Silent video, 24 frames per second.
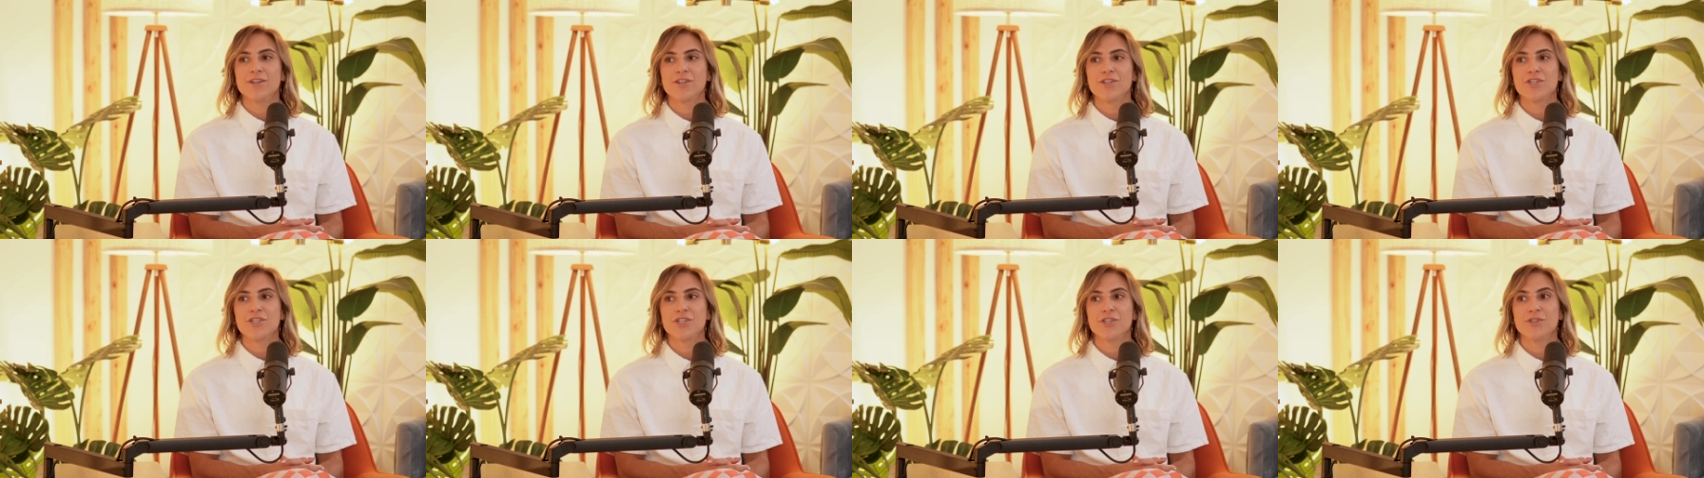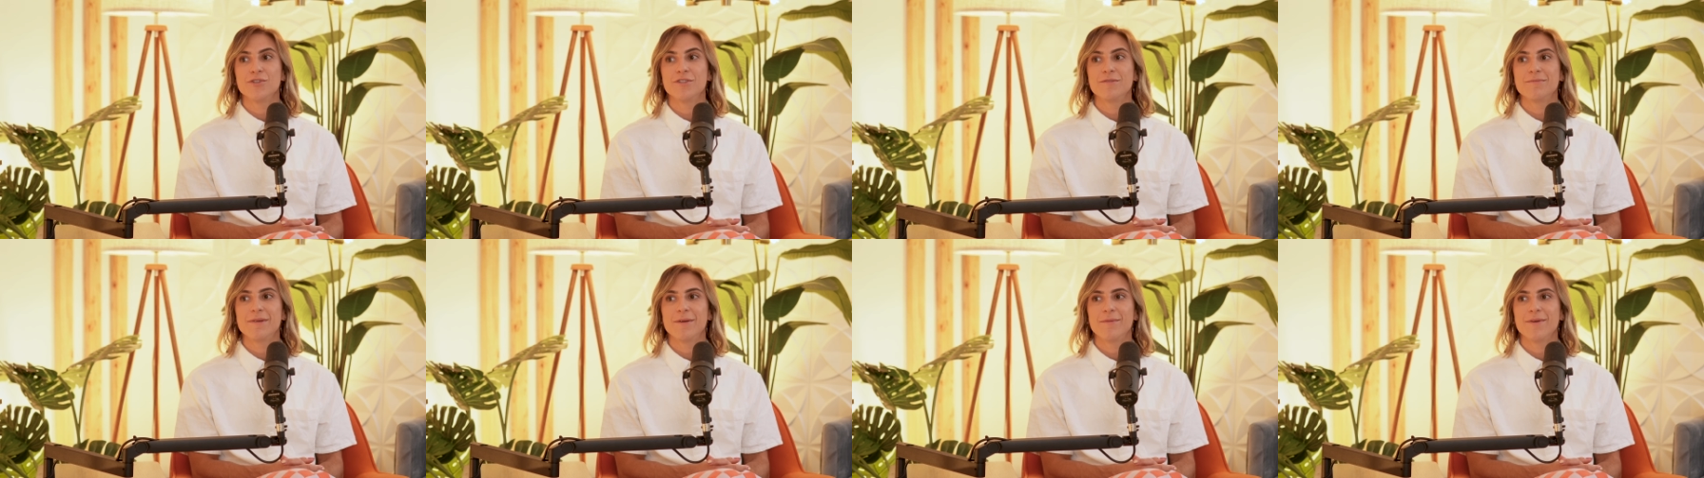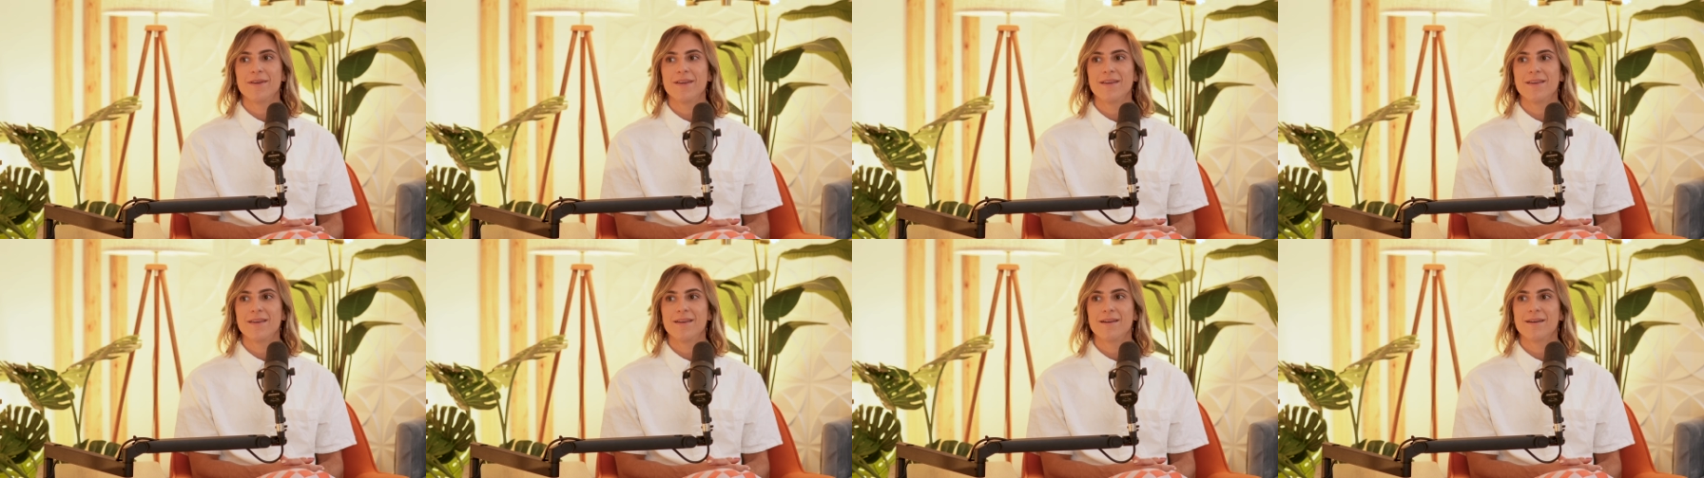shoes maybe a
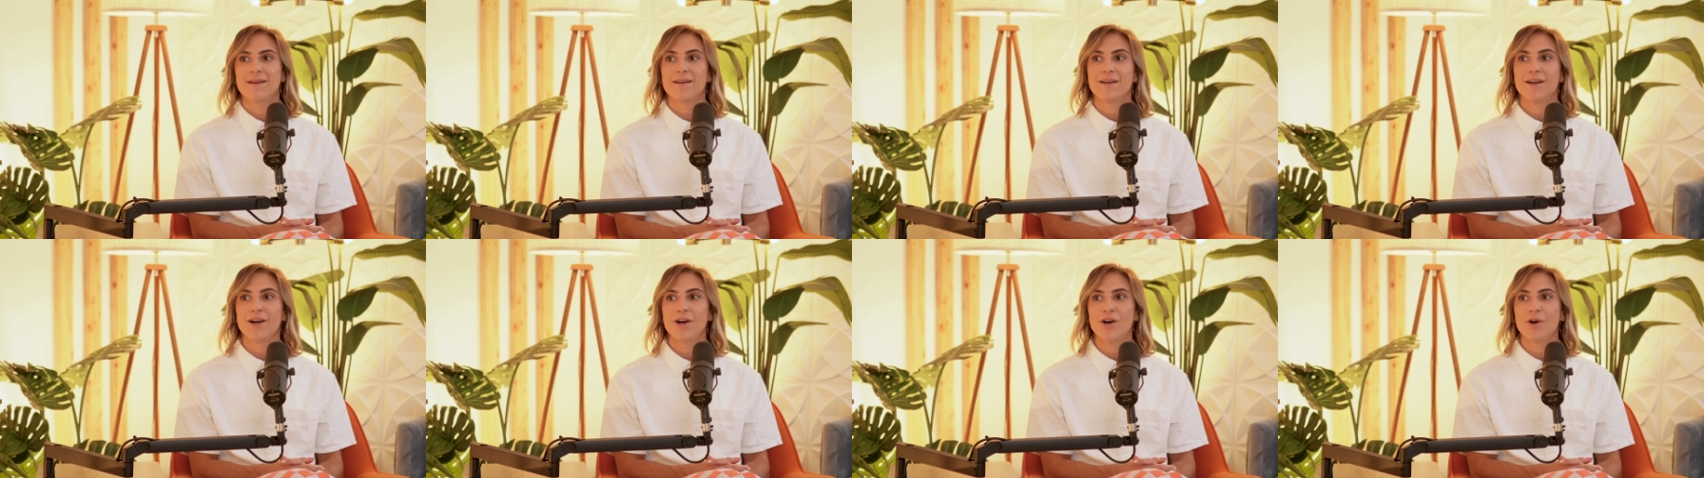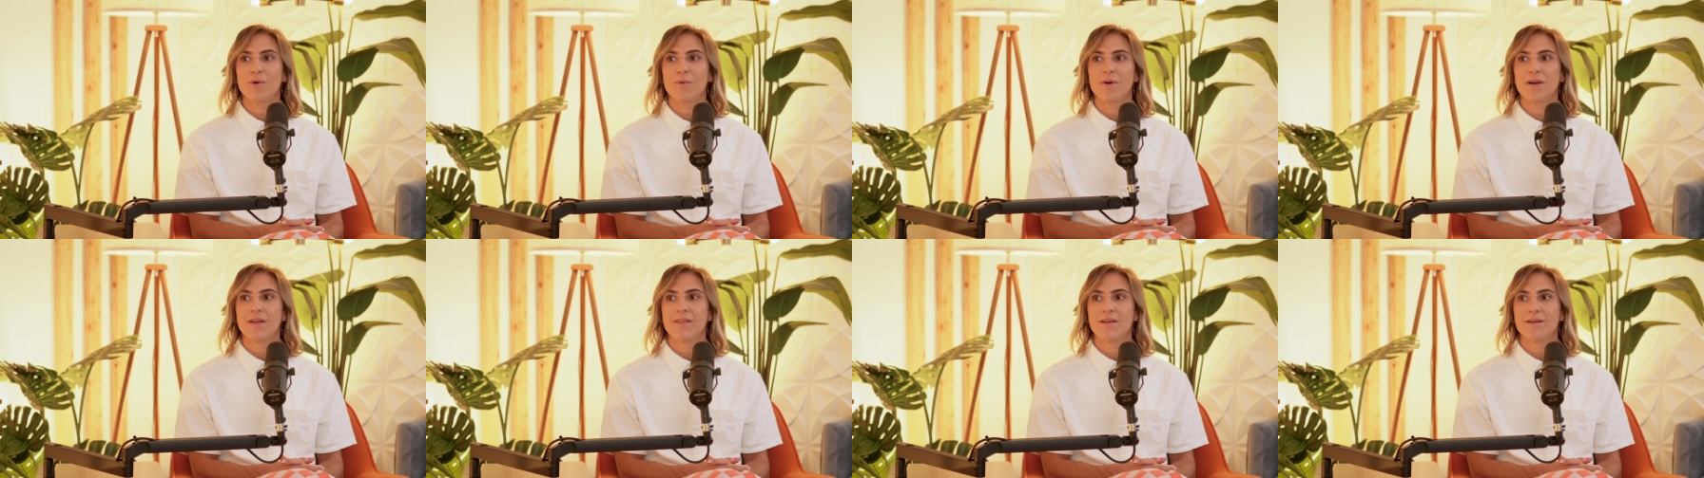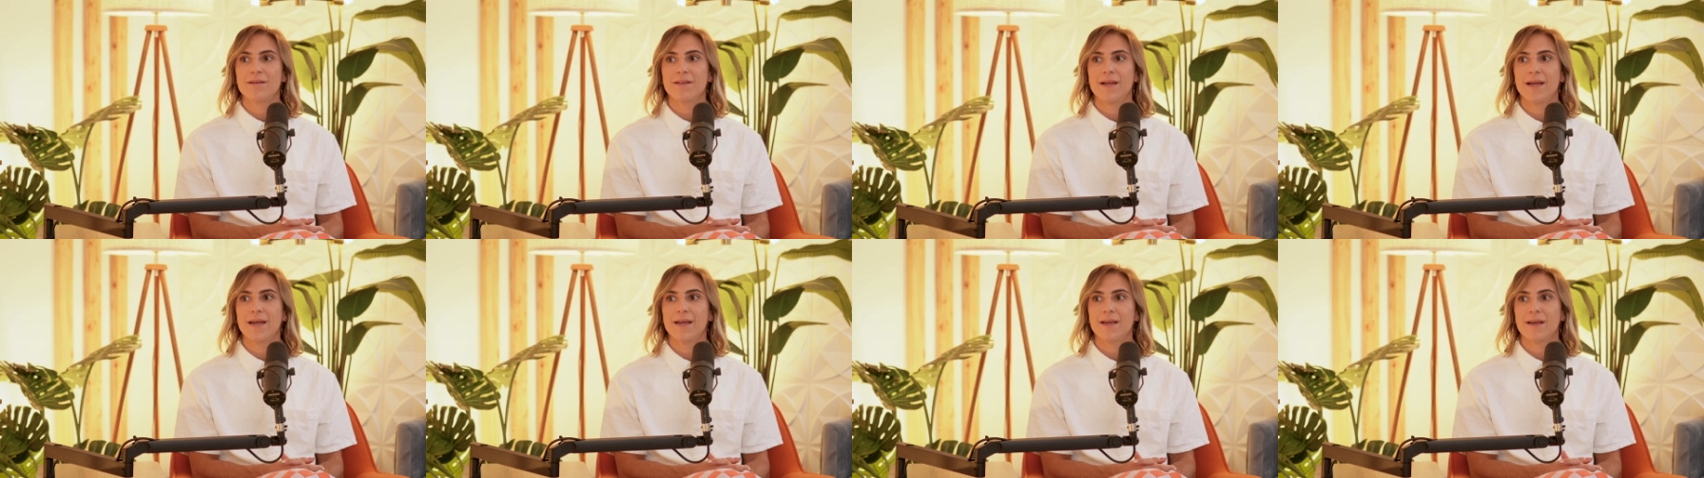year ago where they're
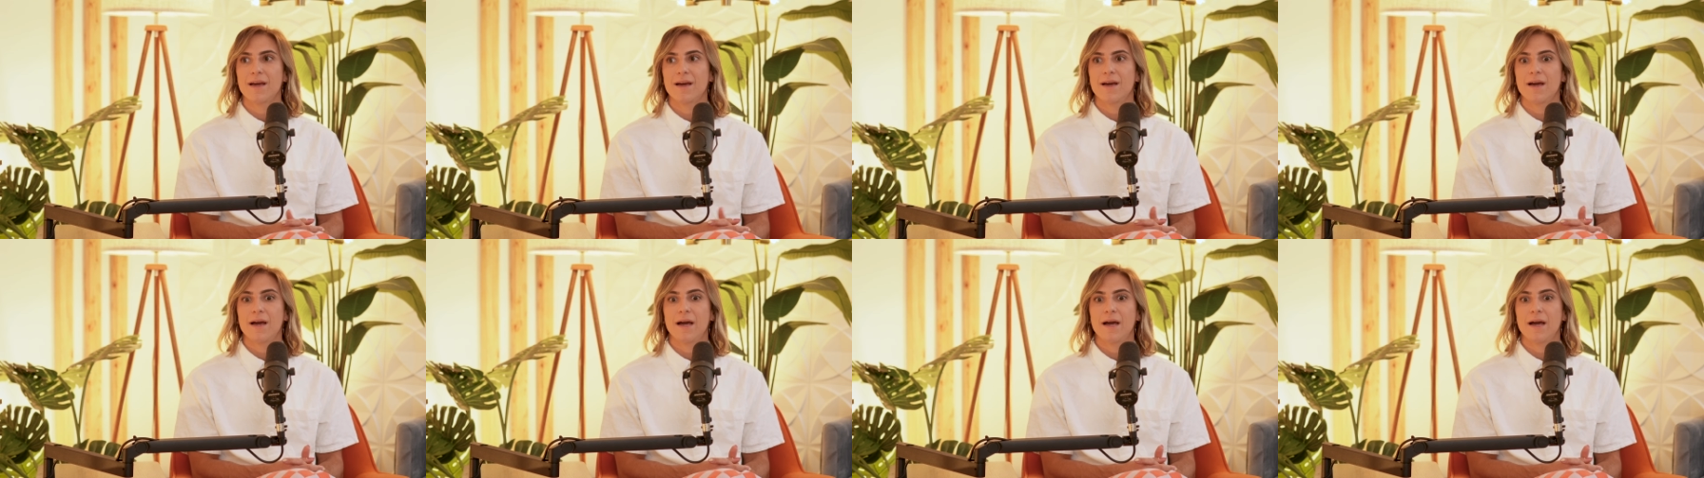like,